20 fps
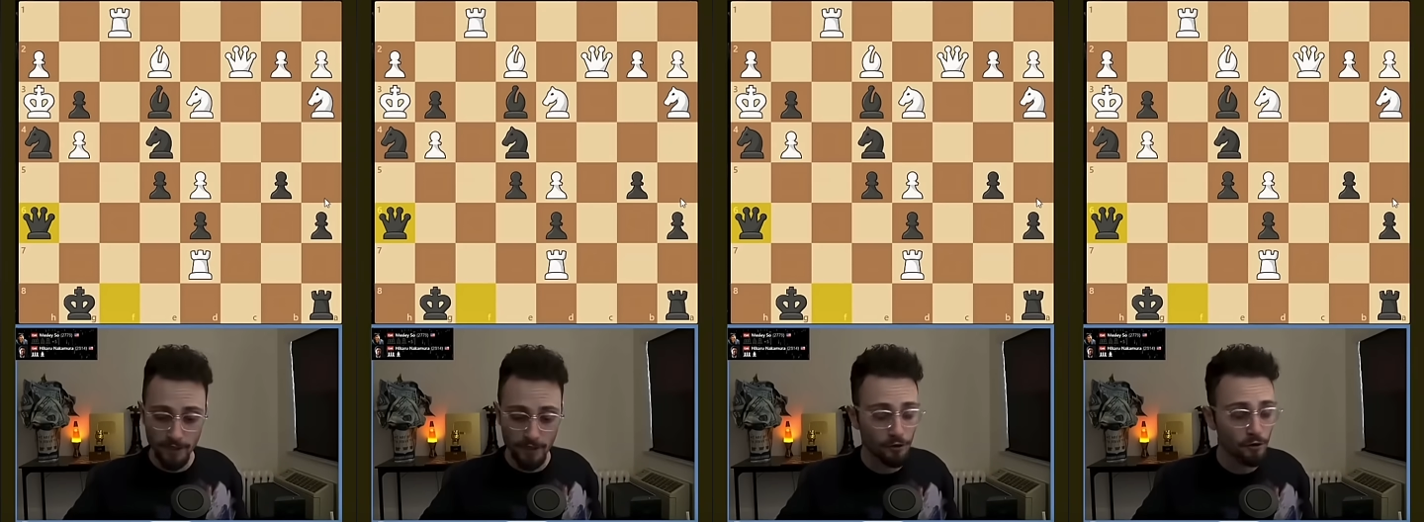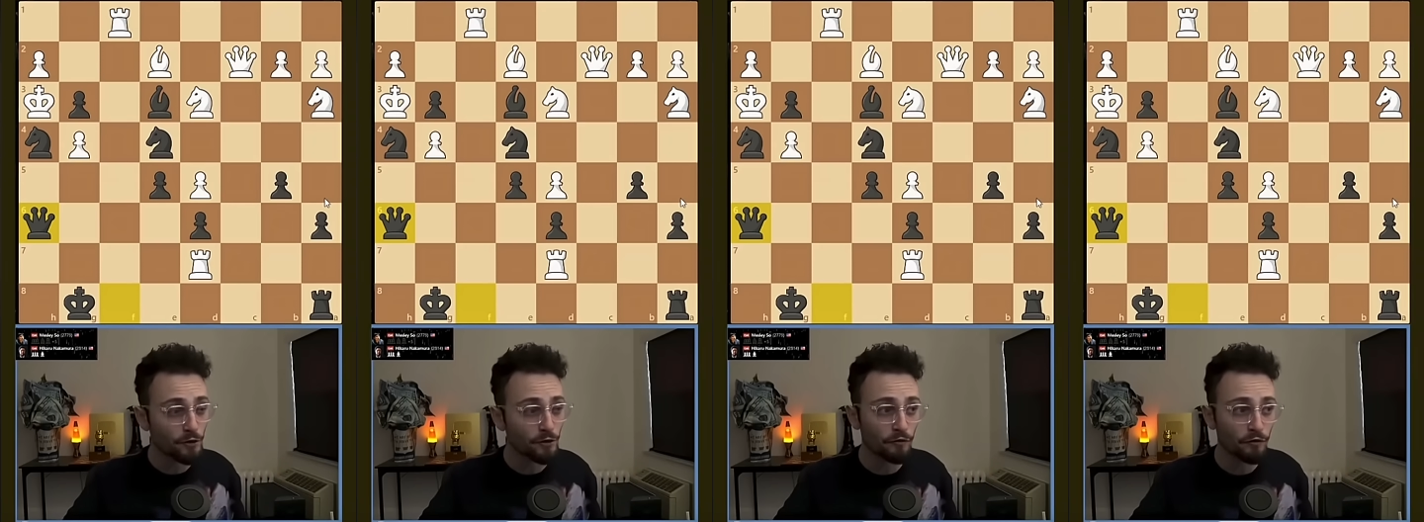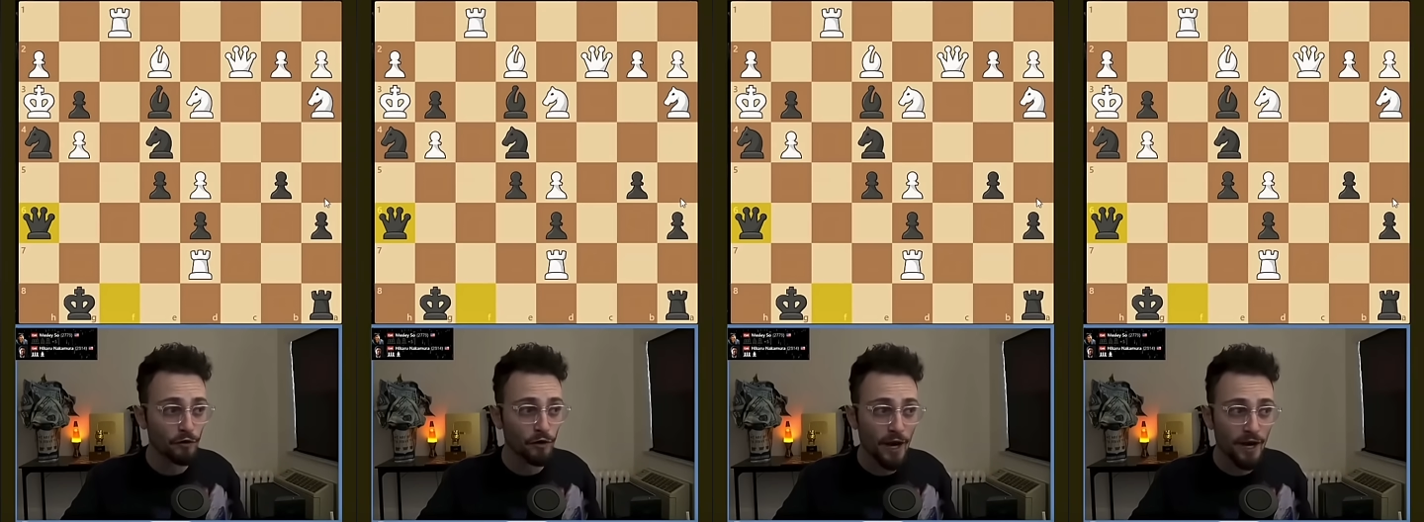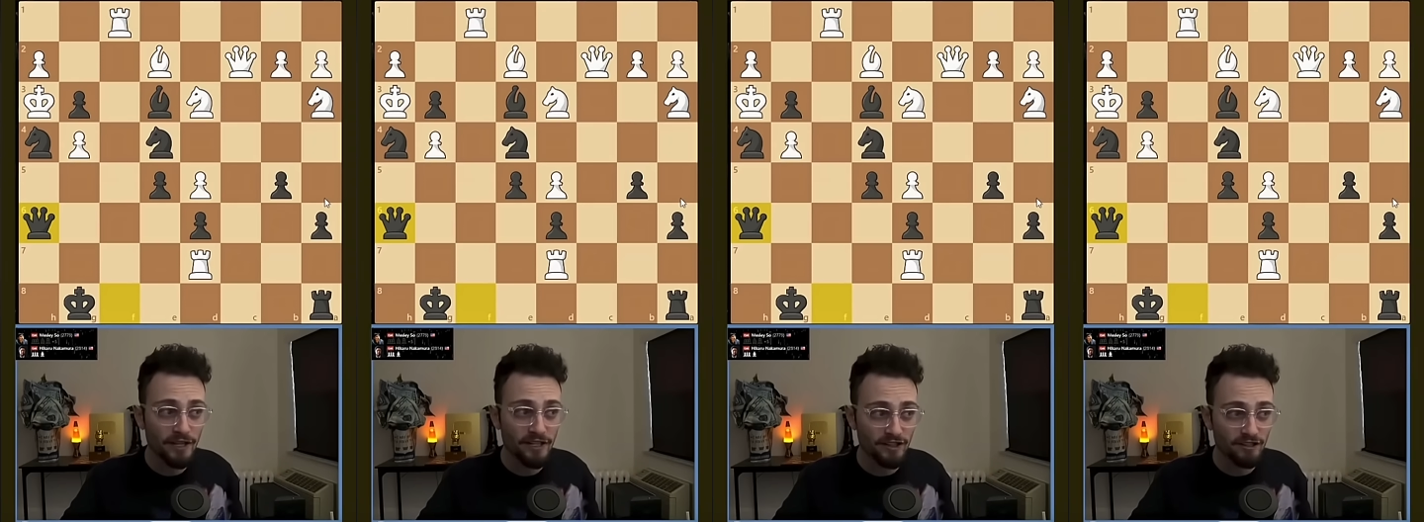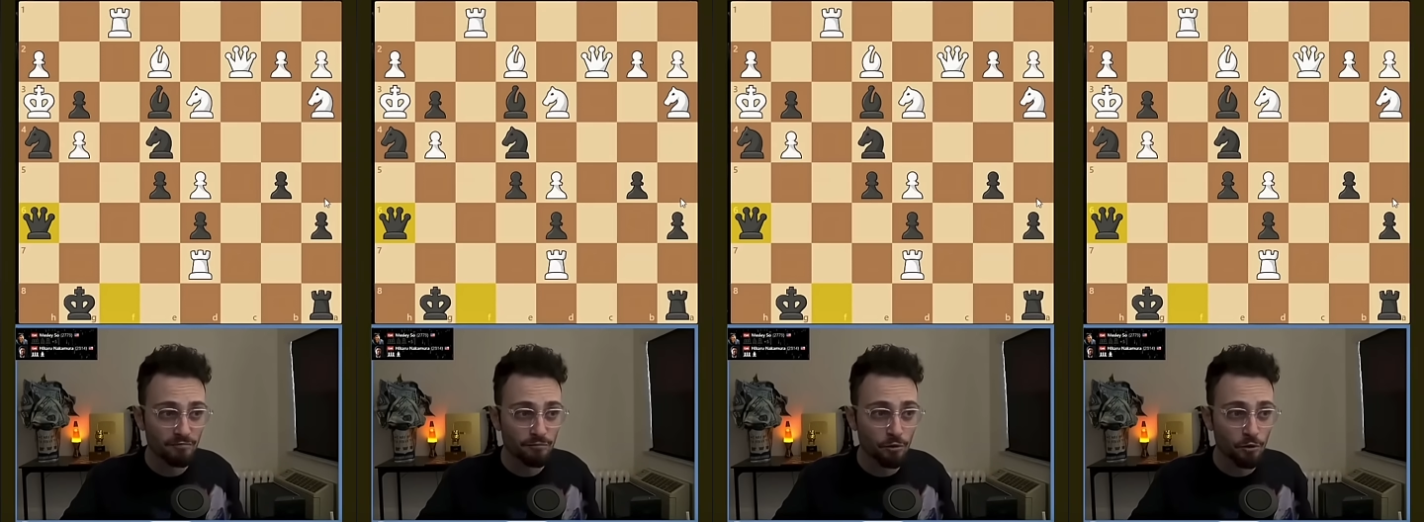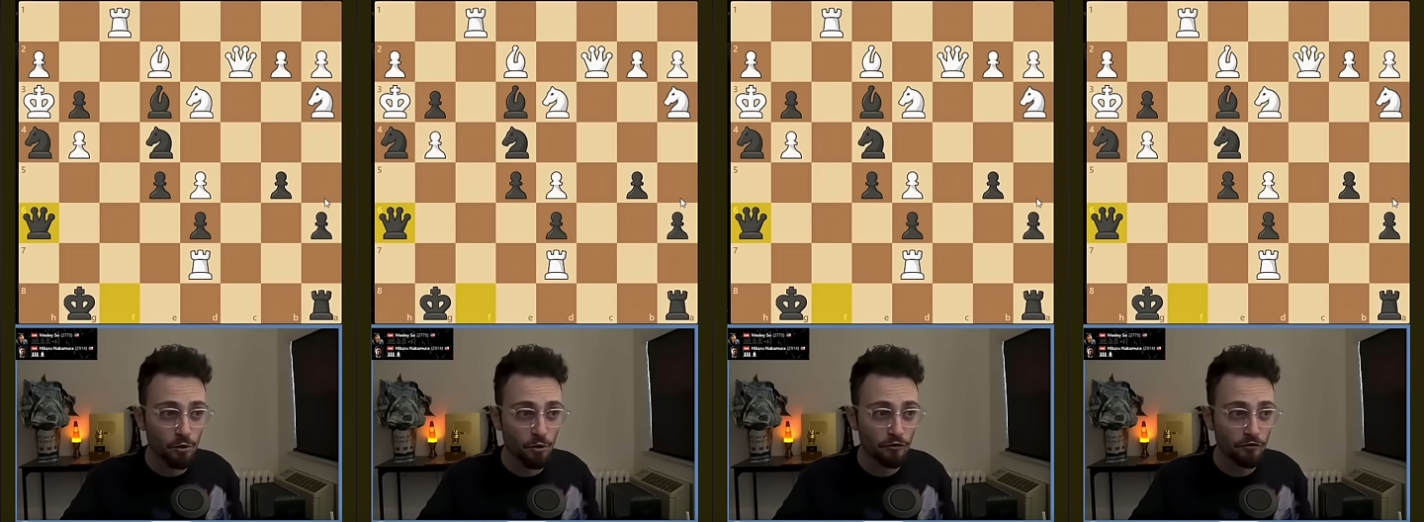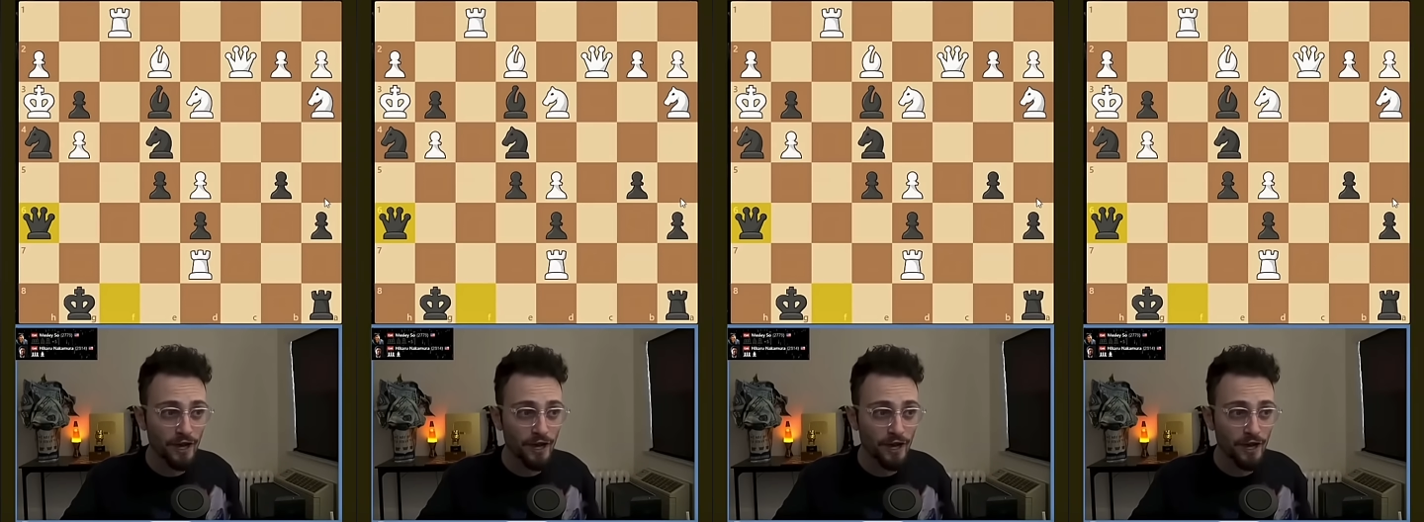here in a variety of brutal